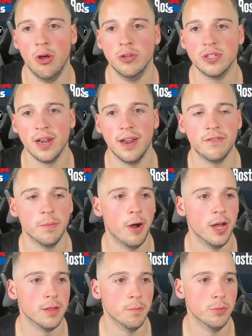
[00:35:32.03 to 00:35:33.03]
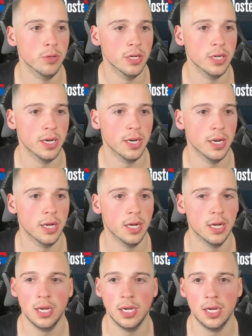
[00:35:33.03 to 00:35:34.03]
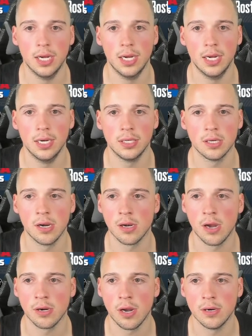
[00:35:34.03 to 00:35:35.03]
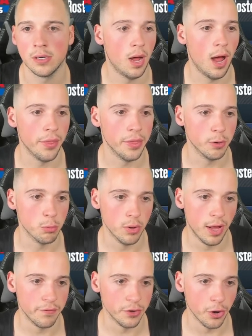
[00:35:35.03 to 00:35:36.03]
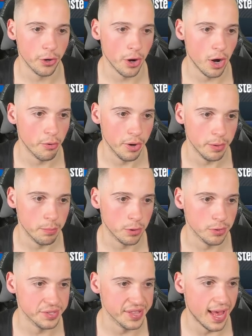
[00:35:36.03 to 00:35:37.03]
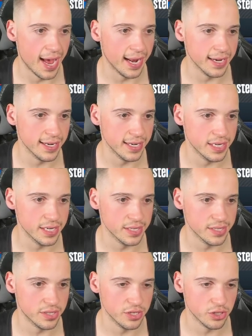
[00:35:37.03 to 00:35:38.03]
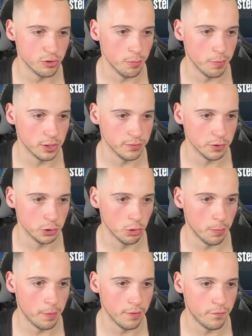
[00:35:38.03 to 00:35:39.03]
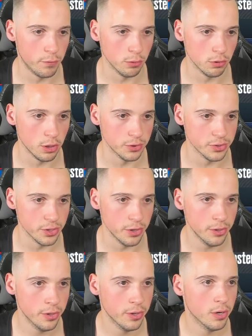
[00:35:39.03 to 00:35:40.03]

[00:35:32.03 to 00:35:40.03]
who's going to have to bite the bullet? I think we'll have to go Kyrie because that is just too much of a drop-off for Lonzo.